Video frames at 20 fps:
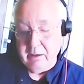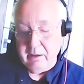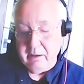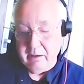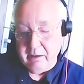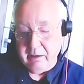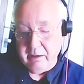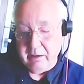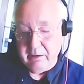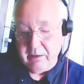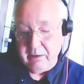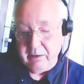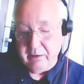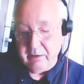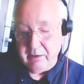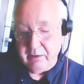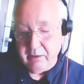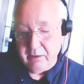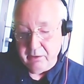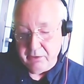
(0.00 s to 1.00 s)
in
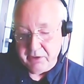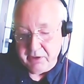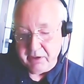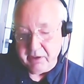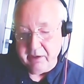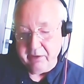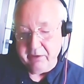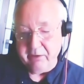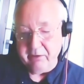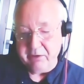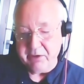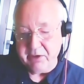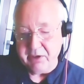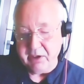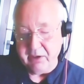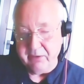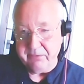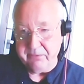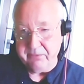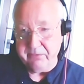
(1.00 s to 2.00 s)
hunter-gatherer sort of
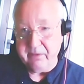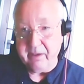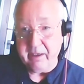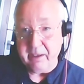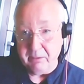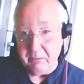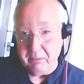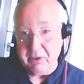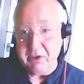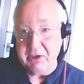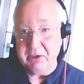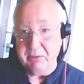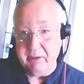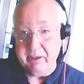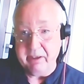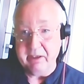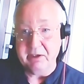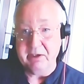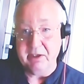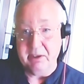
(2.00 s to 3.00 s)
animist shamanic
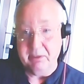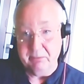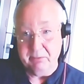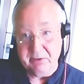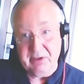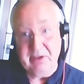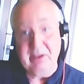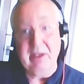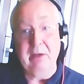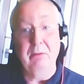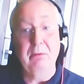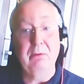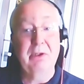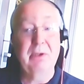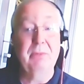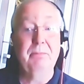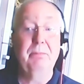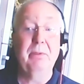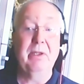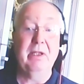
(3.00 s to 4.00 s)
times, that would have
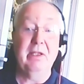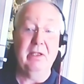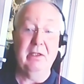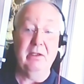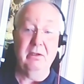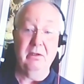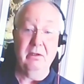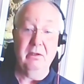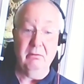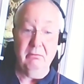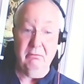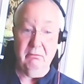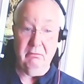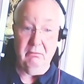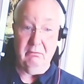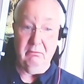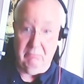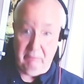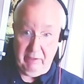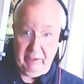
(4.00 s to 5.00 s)
been
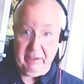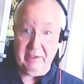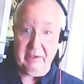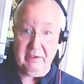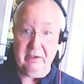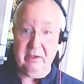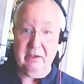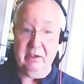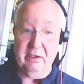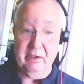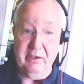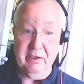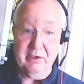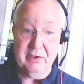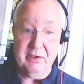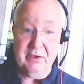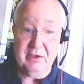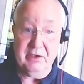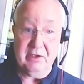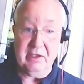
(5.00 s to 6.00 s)

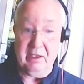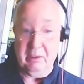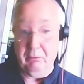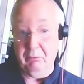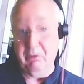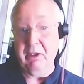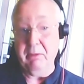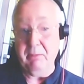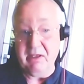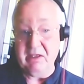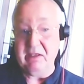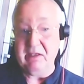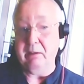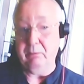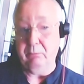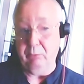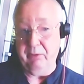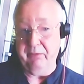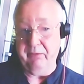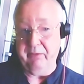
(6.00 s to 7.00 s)
recognised and it would have been dealt with
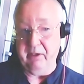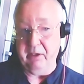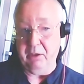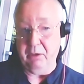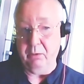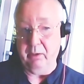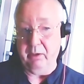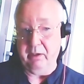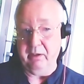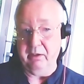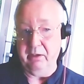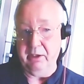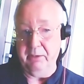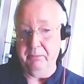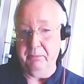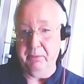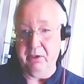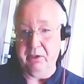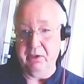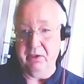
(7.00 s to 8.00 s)
very quickly,
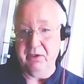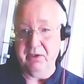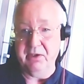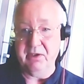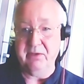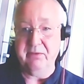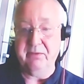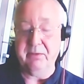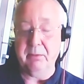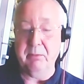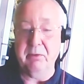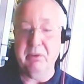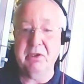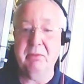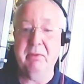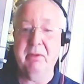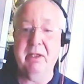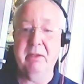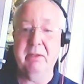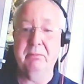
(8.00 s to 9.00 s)
because from a
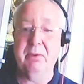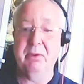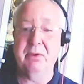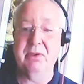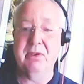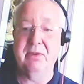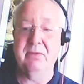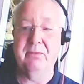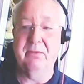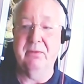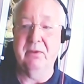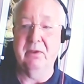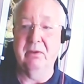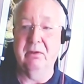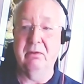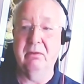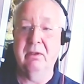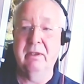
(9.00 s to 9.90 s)
shamanic point of view,